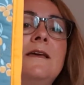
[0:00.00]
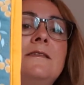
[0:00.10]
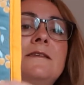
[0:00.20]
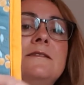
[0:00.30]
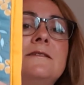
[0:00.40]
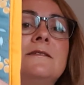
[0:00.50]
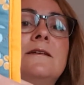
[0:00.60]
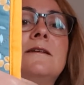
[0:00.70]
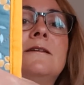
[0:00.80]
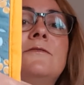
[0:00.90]
This is
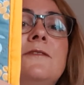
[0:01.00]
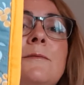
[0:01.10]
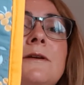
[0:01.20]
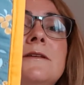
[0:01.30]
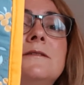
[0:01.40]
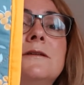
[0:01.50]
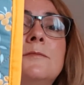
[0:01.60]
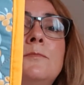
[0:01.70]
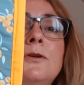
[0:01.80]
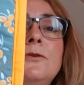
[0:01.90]
fabric is a
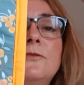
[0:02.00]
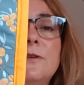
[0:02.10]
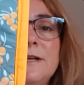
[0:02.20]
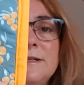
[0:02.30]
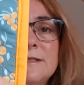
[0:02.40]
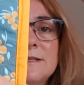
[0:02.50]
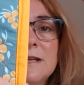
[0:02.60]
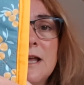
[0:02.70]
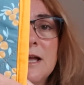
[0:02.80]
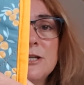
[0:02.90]
blue-green
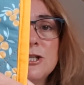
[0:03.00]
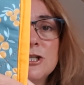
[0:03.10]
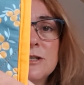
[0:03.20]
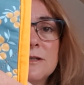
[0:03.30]
sludge,